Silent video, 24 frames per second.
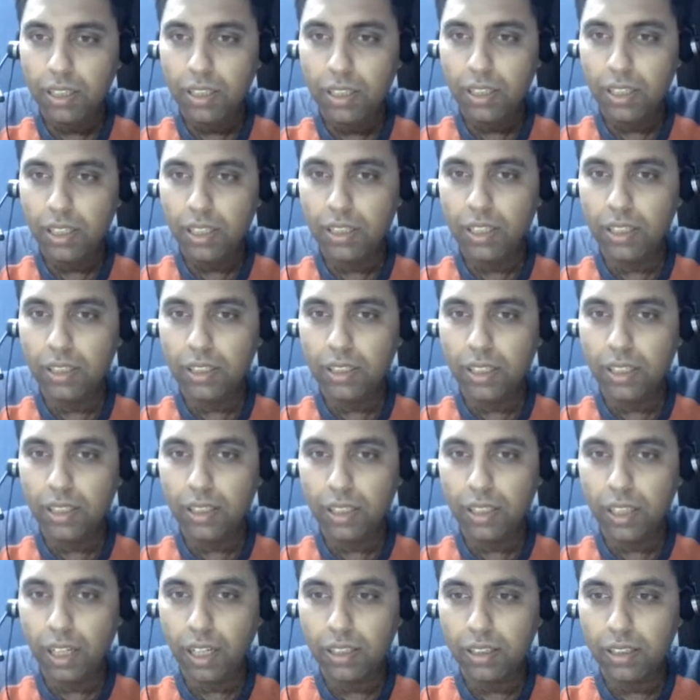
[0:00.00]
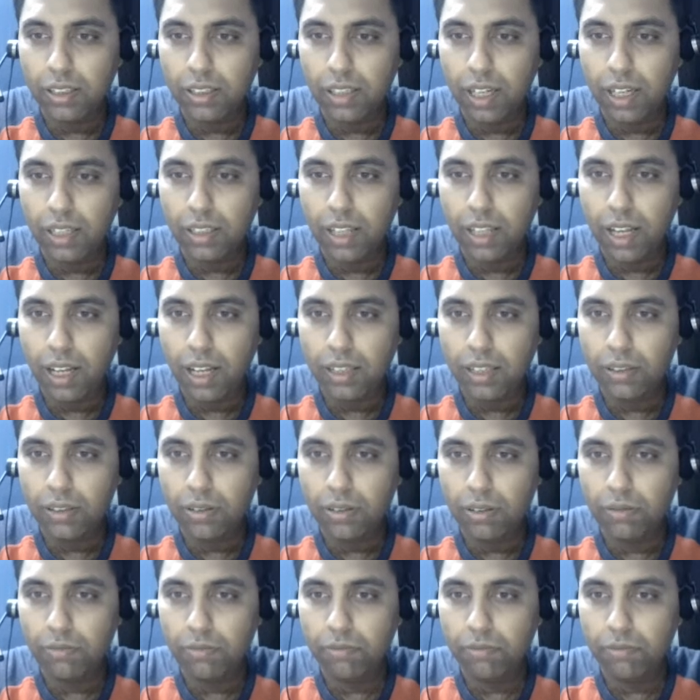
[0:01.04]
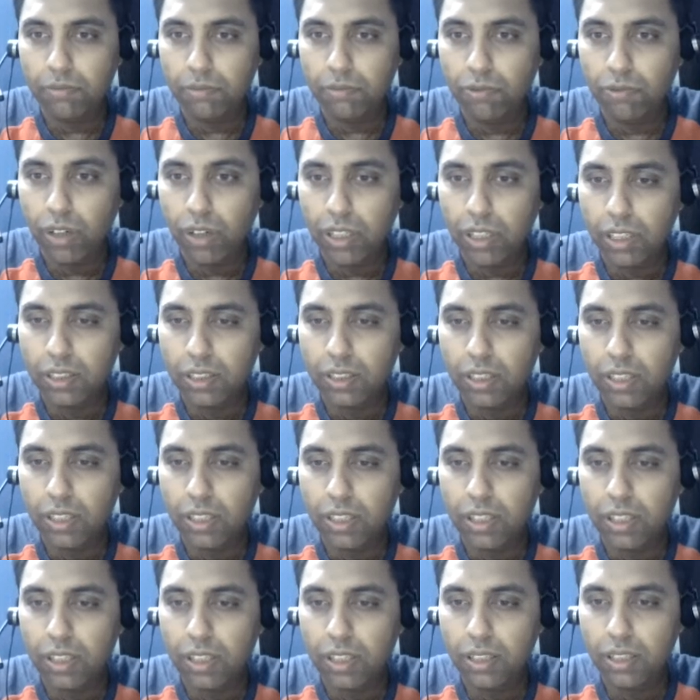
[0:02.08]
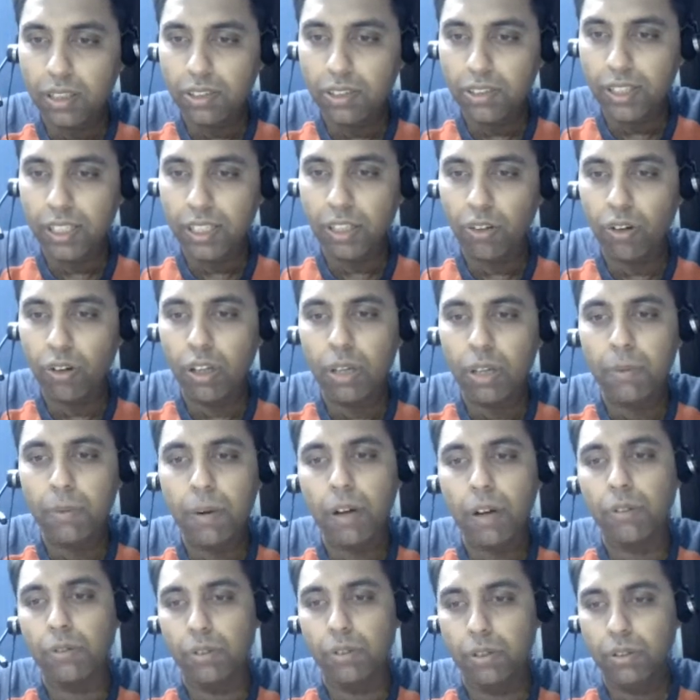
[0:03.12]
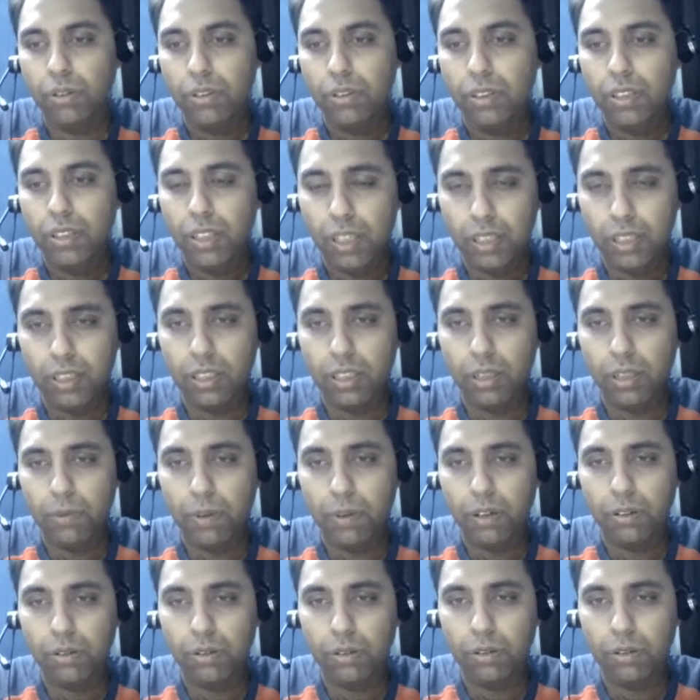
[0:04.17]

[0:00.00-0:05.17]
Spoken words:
in this case I understand that what is the training all about. Is it about